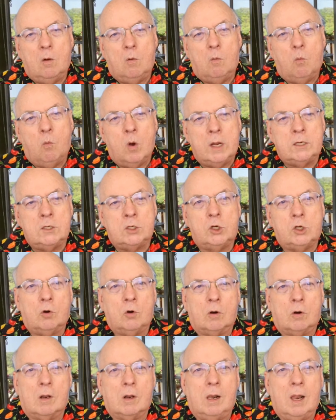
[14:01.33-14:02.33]
your
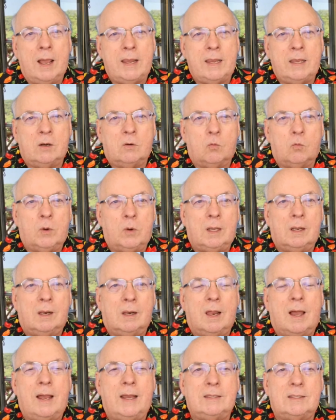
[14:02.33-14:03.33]
client
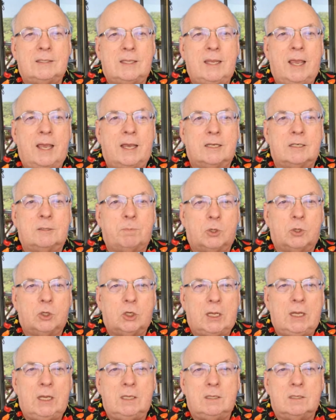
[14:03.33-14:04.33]
realized the
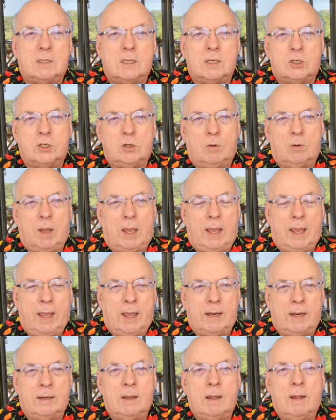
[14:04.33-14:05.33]
expertise that you had,
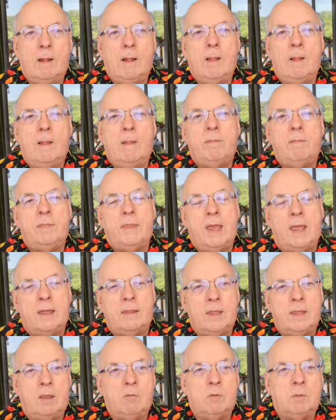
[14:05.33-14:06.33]
then they
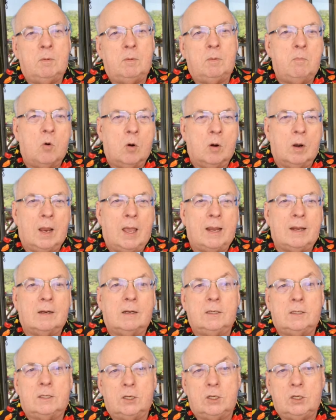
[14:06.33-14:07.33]
would be more likely
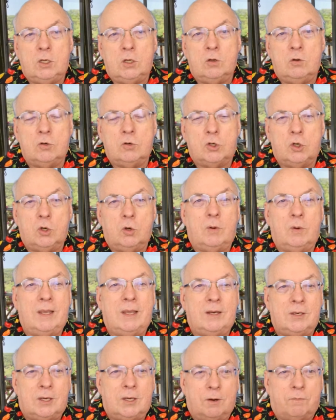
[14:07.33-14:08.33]
to use you in
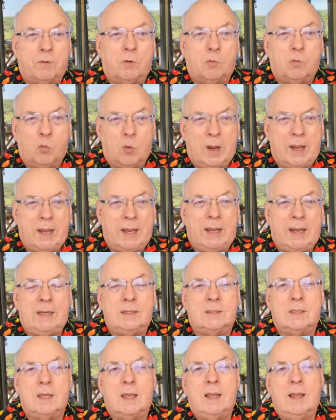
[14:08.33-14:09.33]
different ways
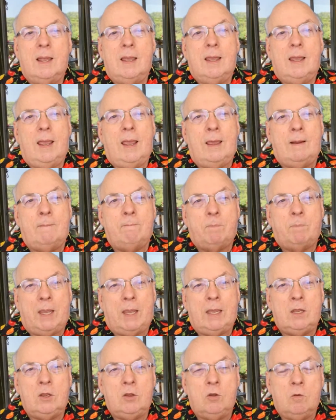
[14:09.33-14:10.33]
and pay
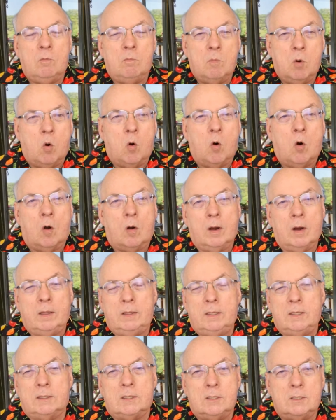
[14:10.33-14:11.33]
you more. And
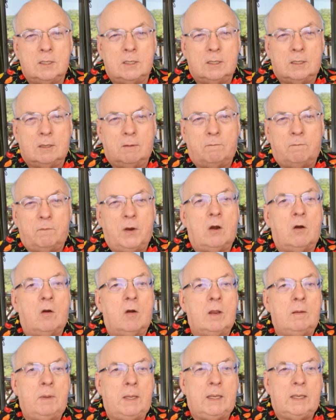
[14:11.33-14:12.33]
this is at the
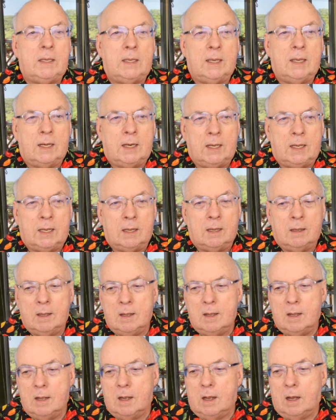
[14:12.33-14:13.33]
very beginning
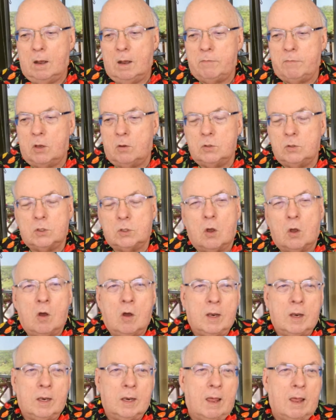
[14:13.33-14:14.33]
of those
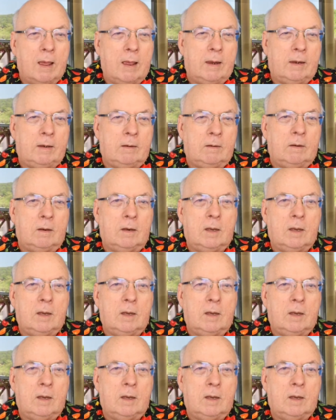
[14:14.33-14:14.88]
online